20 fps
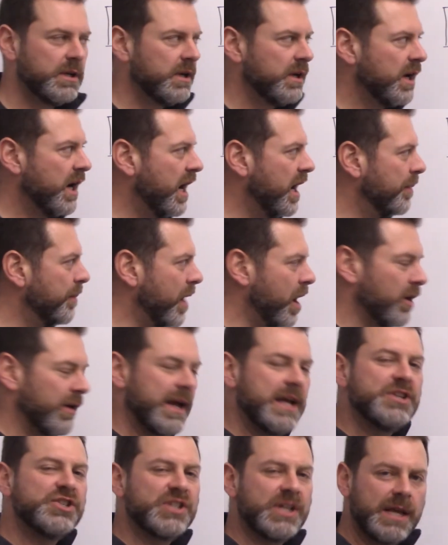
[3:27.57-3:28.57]
our
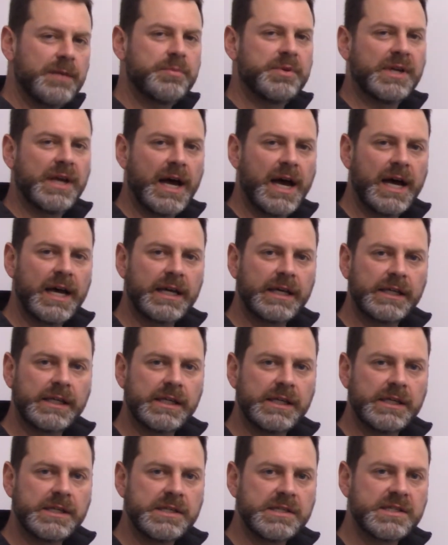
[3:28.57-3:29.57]
Engine API
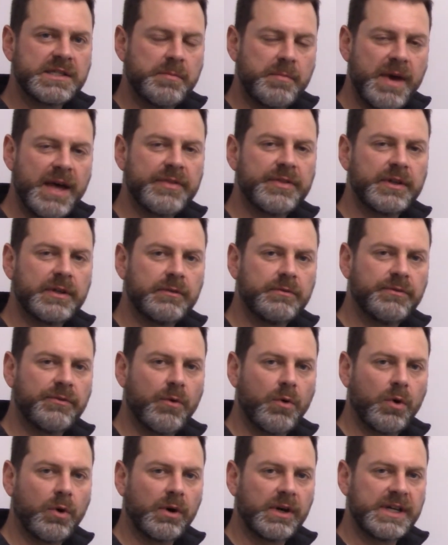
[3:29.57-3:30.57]
is the method
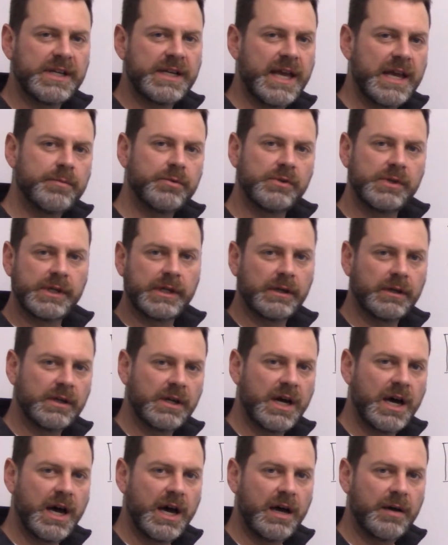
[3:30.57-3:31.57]
for enabling
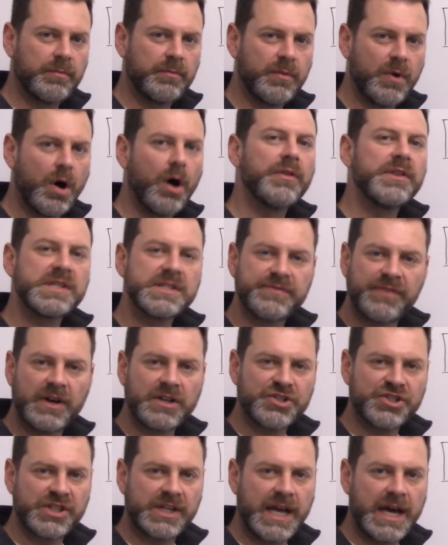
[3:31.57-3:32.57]
all this
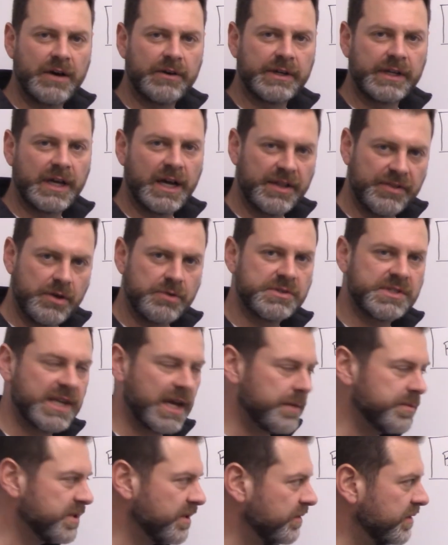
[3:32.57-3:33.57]
functionality on those
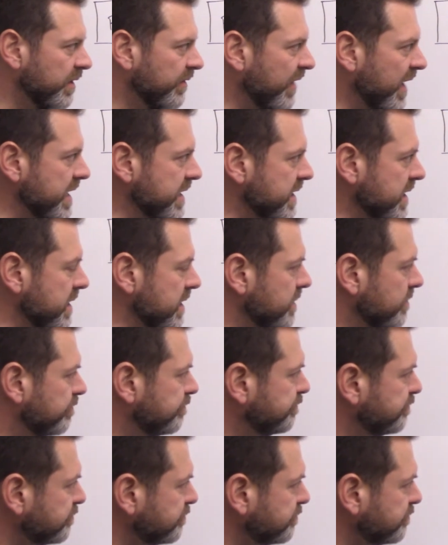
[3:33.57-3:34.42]
types of devices.